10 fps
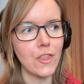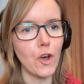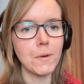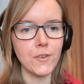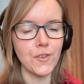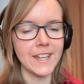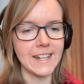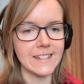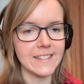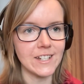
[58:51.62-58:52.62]

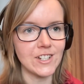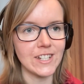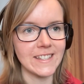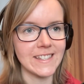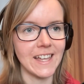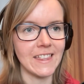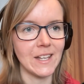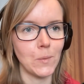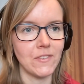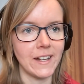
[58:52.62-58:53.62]
thought-provoking discussions that I
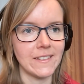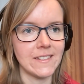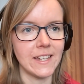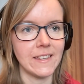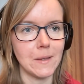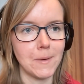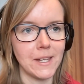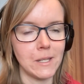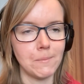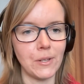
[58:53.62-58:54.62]
think we've had today that
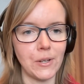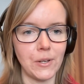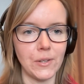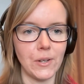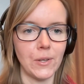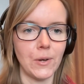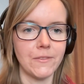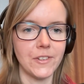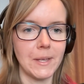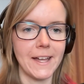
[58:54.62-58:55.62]
many people will
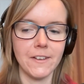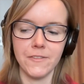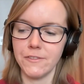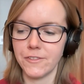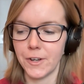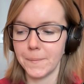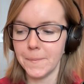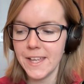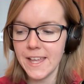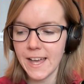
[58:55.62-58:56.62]
hopefully benefit
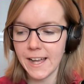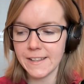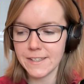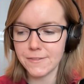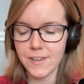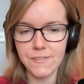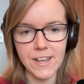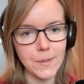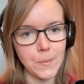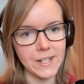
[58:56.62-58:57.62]
from. And if
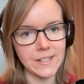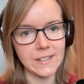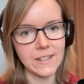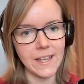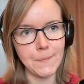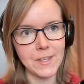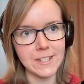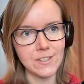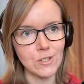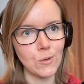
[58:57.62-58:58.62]
anyone that
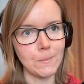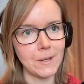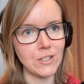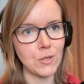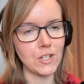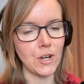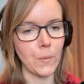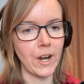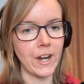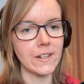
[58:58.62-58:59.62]
doesn't know about you and
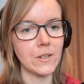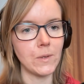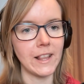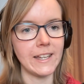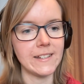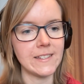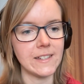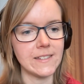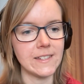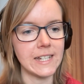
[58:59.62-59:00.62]
your work would like
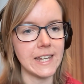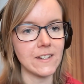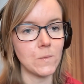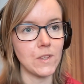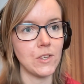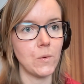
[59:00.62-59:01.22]
to connect with